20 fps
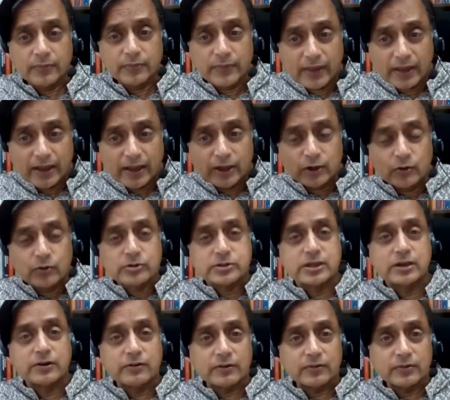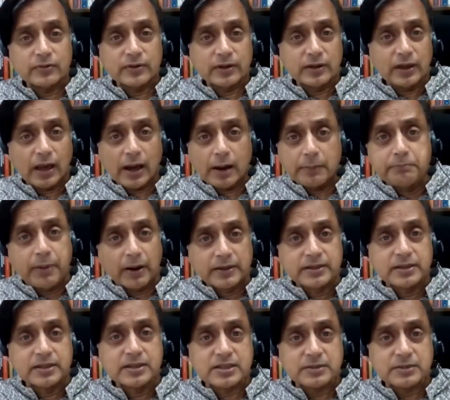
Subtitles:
They're using the abundant